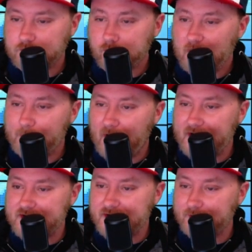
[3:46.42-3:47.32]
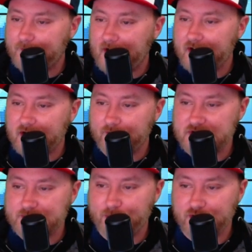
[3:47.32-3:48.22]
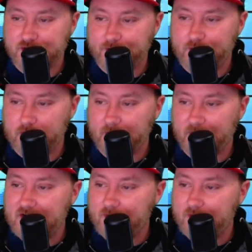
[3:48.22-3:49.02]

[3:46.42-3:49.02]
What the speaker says: Biden's unveiling of his proposal for a relief